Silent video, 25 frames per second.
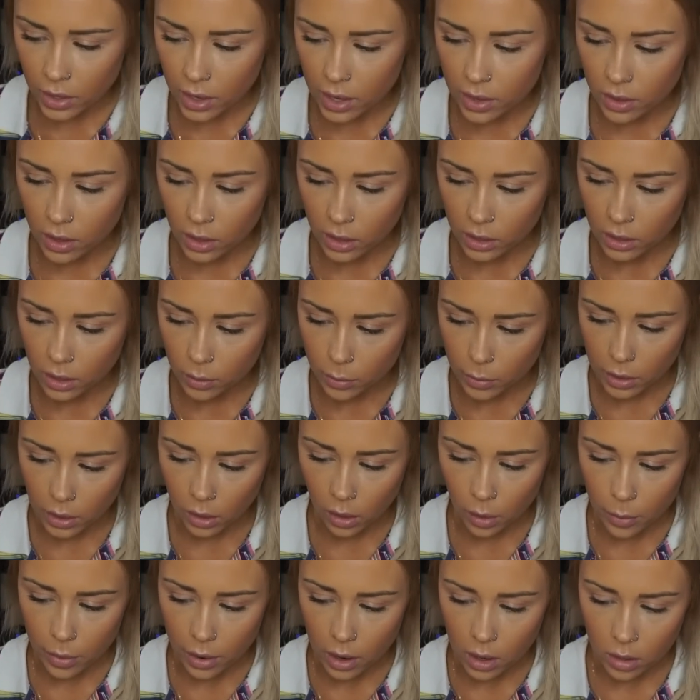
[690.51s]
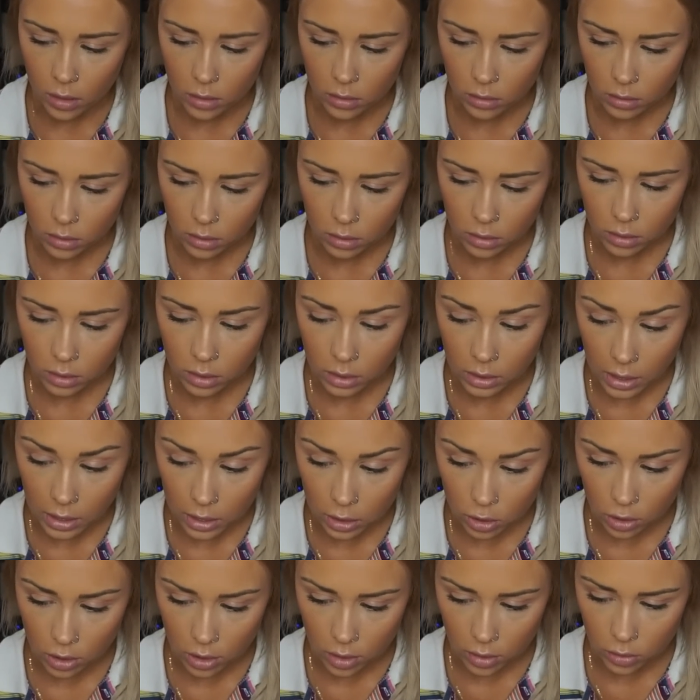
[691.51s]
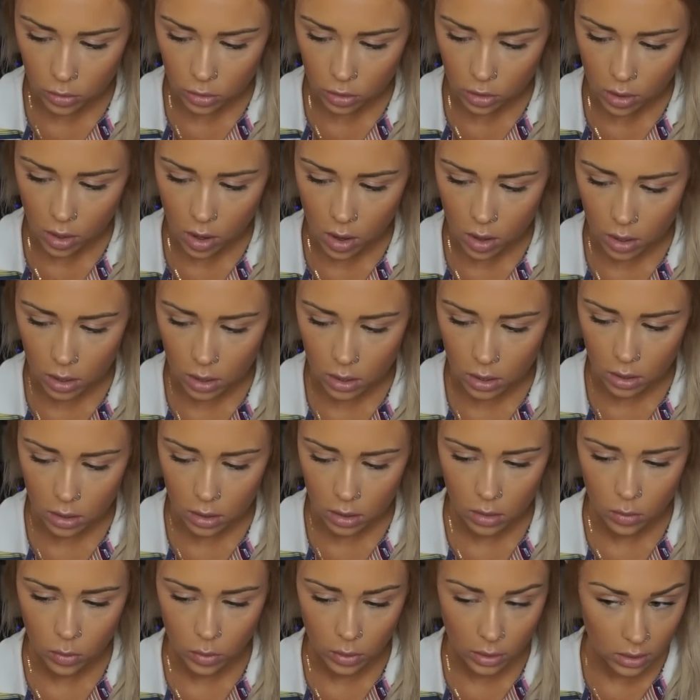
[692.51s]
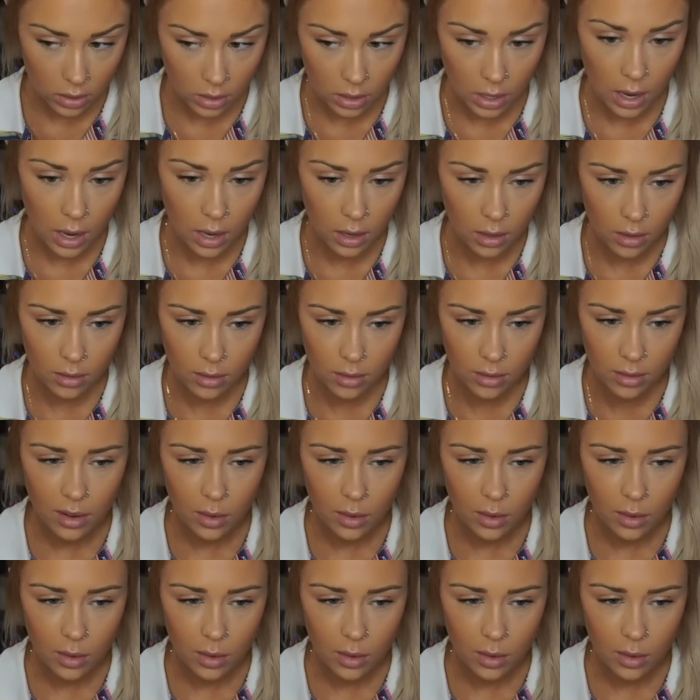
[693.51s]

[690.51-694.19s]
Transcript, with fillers: and then an email about Stagecoach on Wednesday.